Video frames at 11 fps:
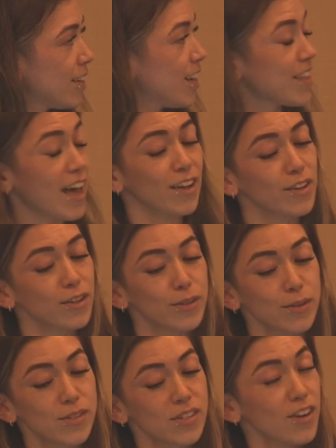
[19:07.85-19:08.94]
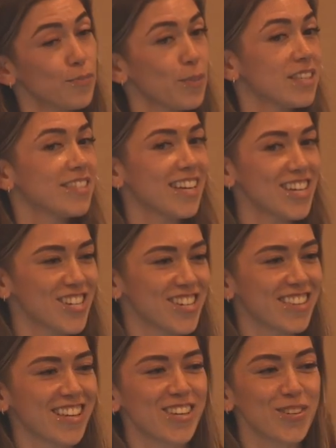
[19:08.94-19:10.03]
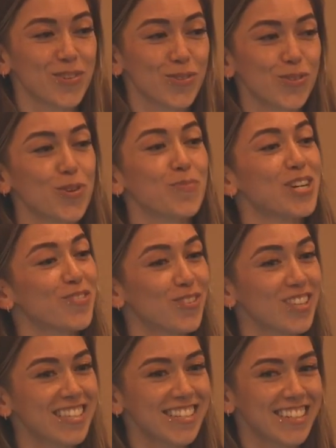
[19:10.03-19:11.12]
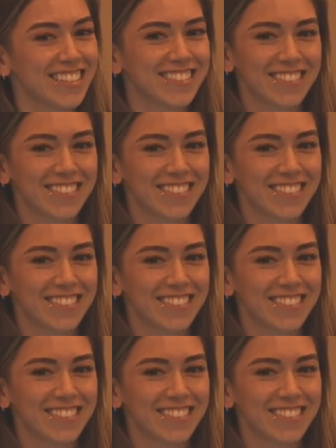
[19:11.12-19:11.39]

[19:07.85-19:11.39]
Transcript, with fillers: And that concludes our presentation. Thank you so much for listening